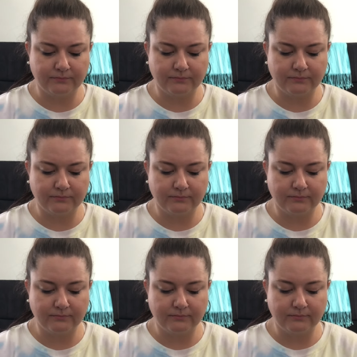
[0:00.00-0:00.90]

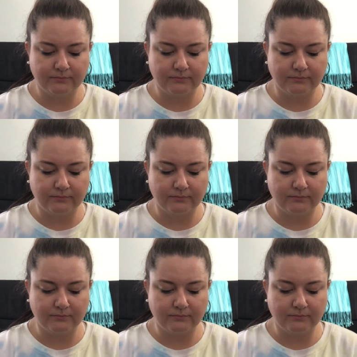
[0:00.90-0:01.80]

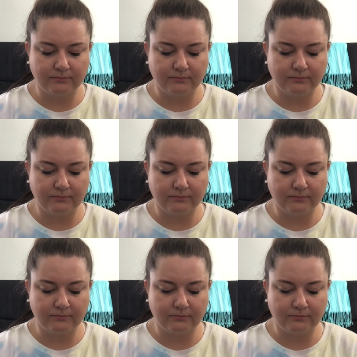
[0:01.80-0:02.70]

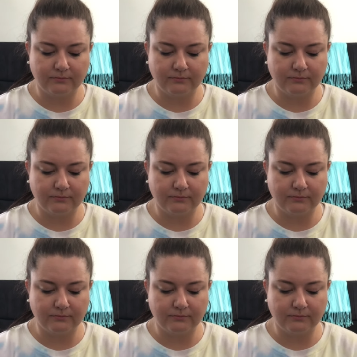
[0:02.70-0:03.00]
No one is speaking in this clip.